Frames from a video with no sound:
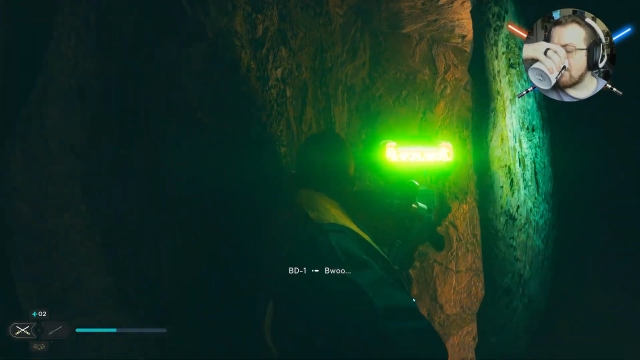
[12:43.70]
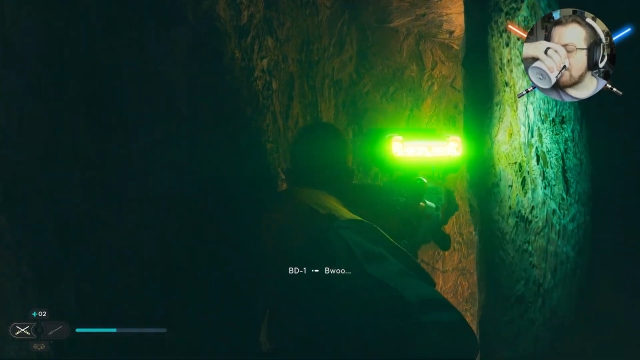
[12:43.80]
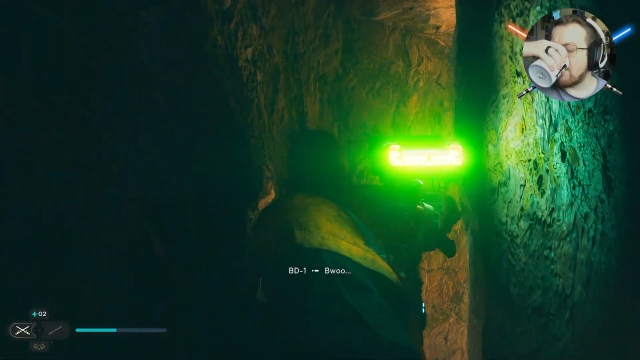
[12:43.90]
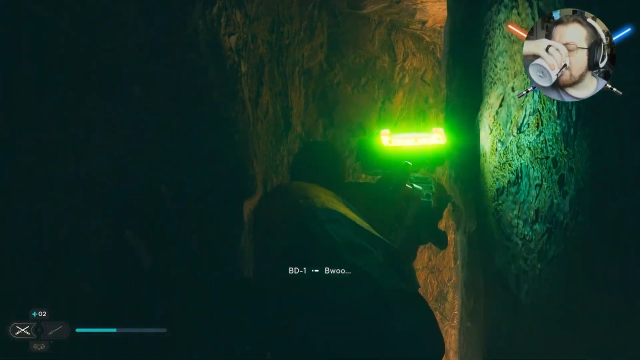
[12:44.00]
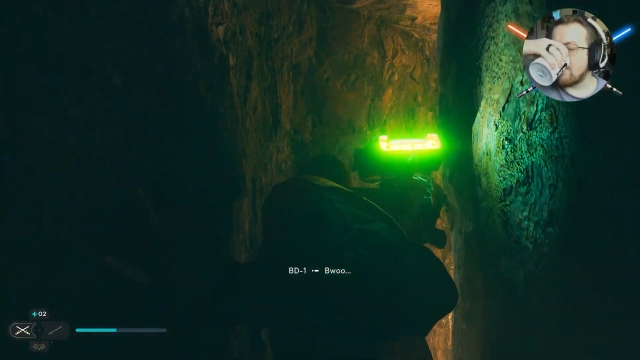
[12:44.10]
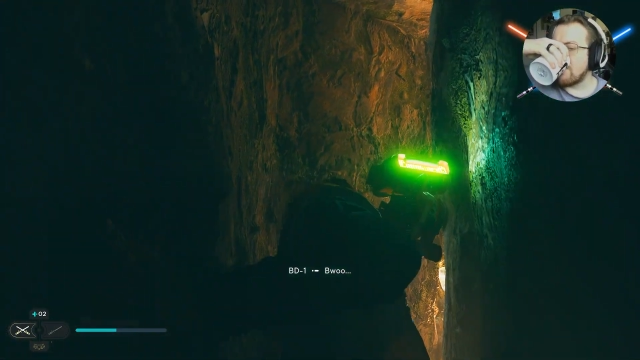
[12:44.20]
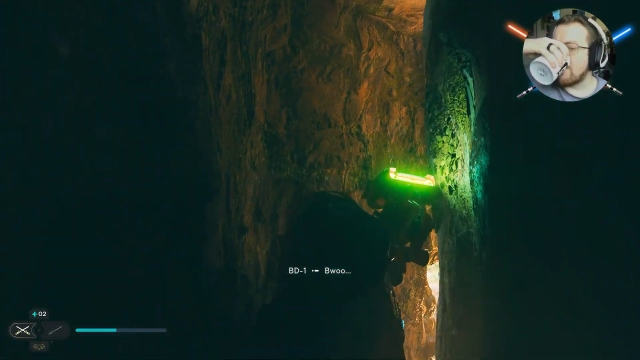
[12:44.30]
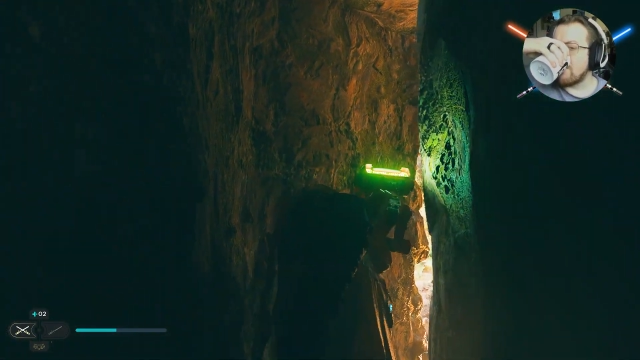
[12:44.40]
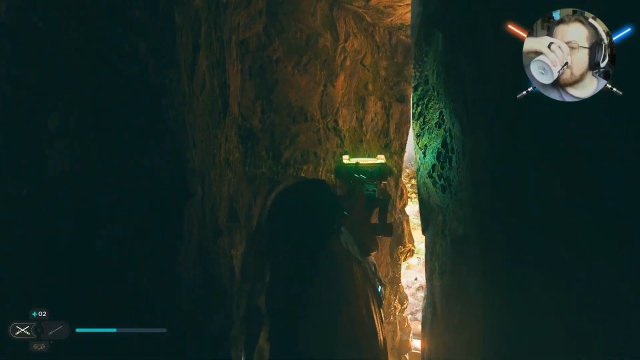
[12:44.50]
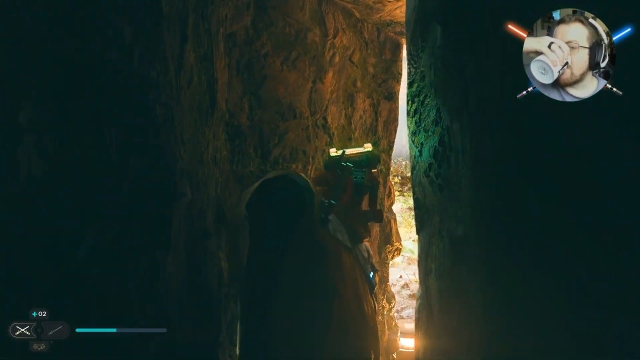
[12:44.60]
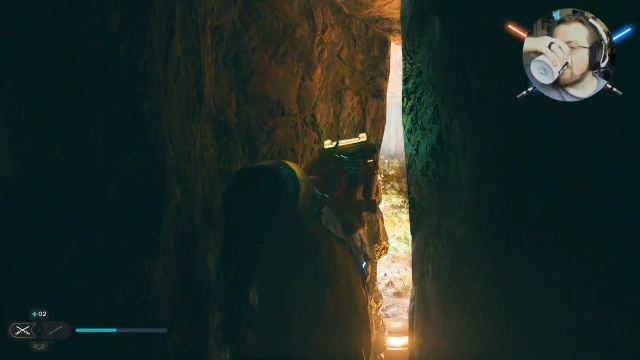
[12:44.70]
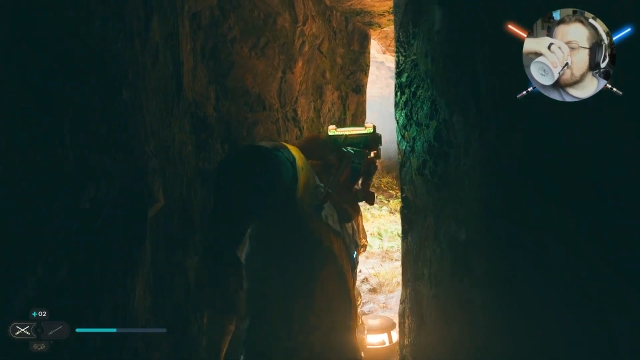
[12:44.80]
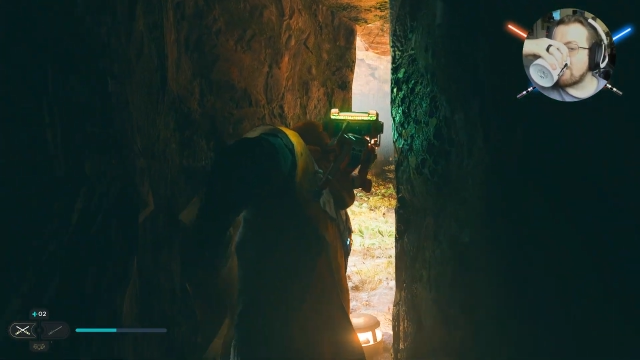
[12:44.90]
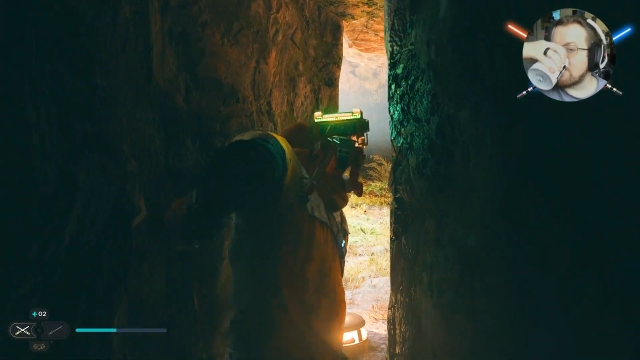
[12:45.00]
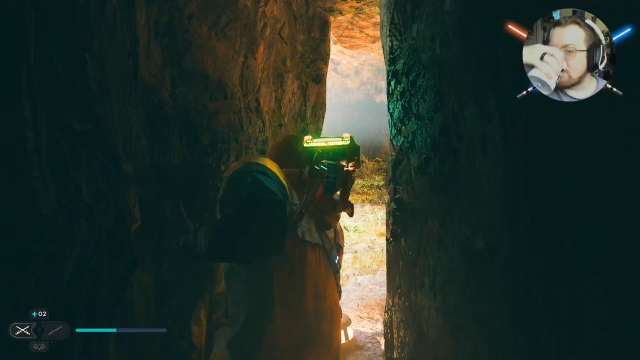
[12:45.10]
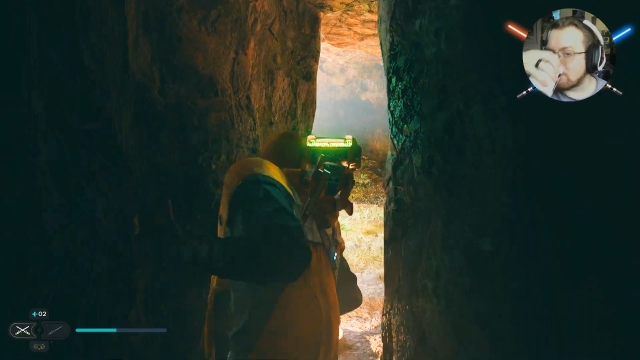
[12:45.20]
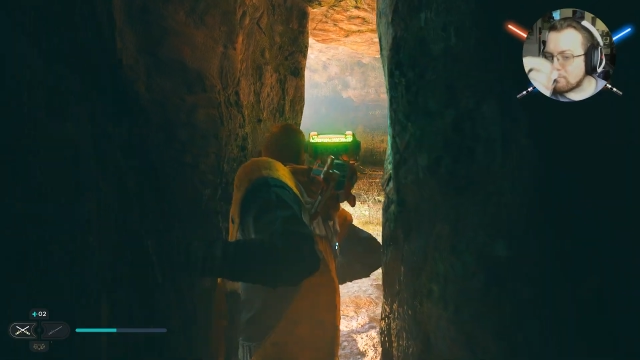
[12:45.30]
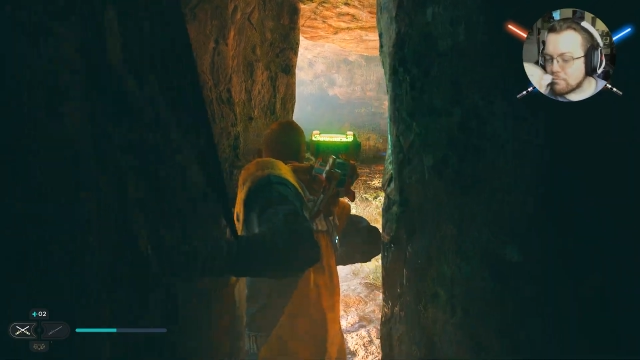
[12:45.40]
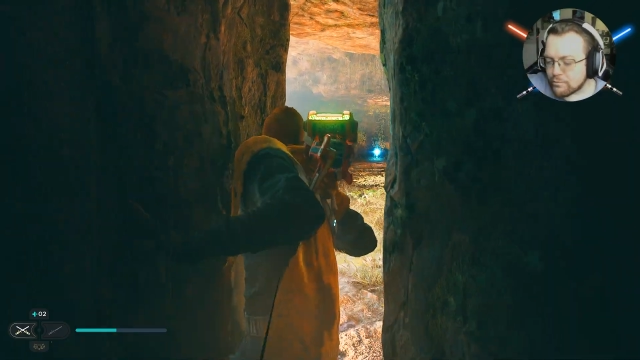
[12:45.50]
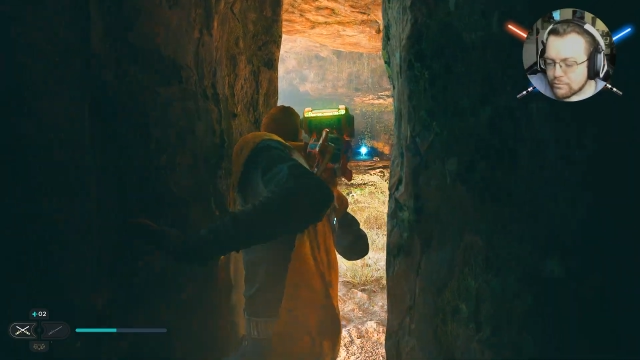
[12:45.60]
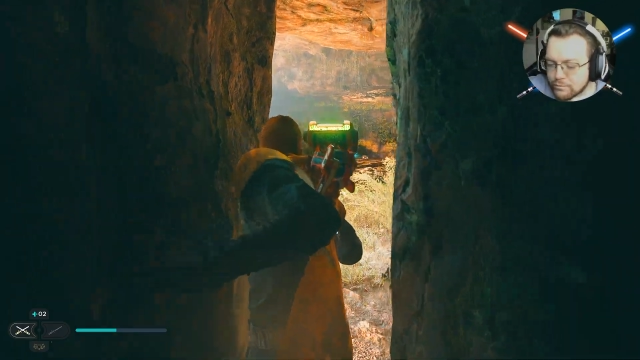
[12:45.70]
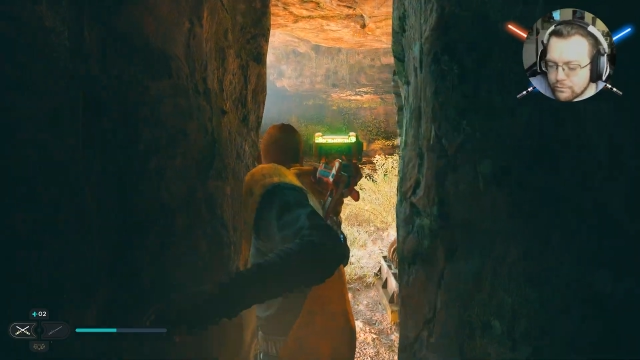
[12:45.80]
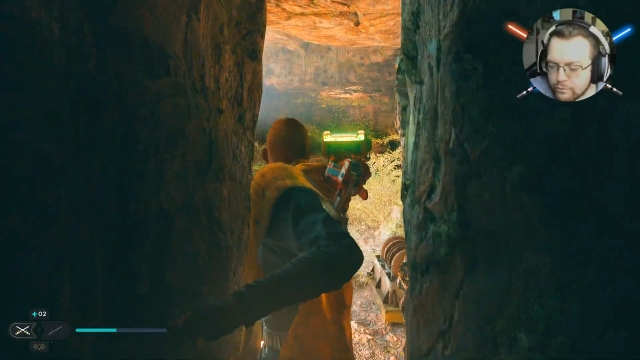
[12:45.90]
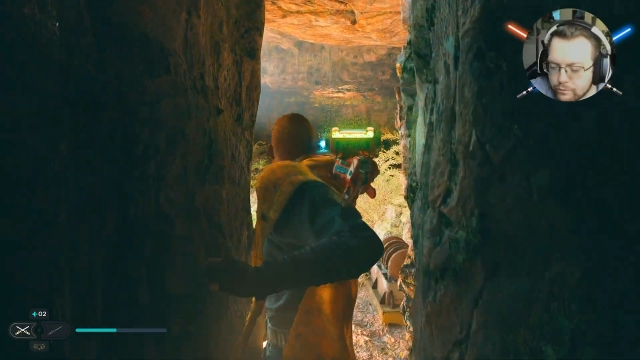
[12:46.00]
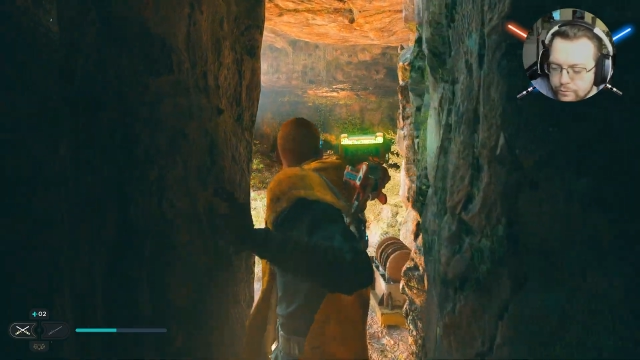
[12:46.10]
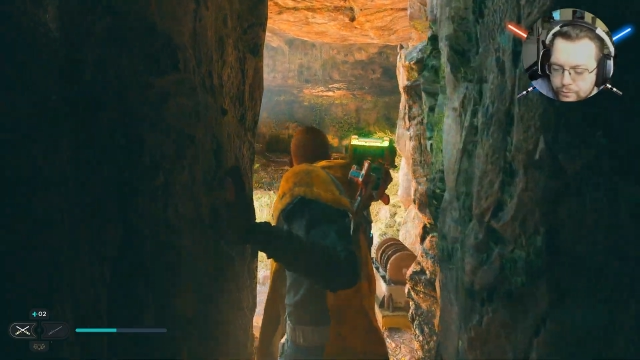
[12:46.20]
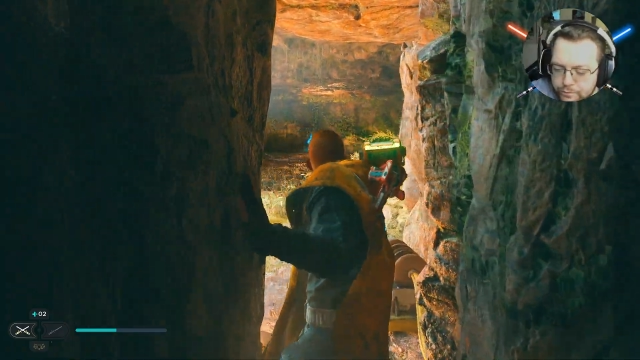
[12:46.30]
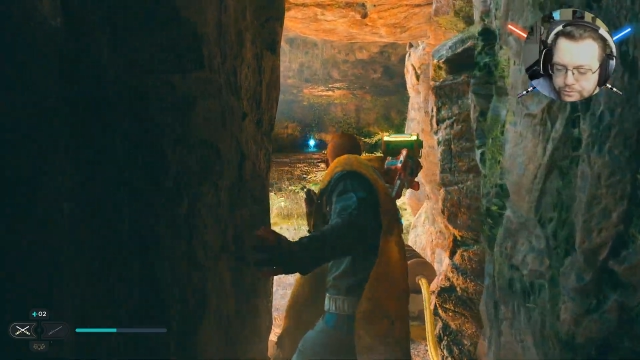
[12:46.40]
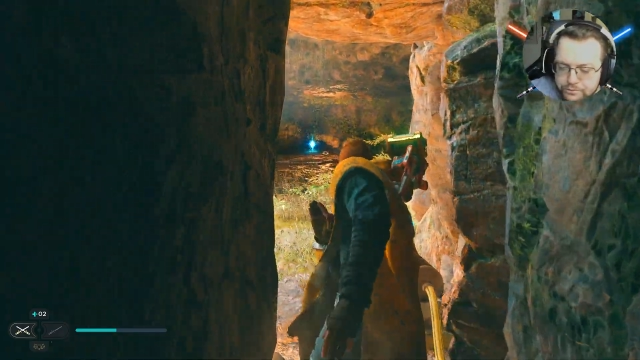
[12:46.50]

[no speech]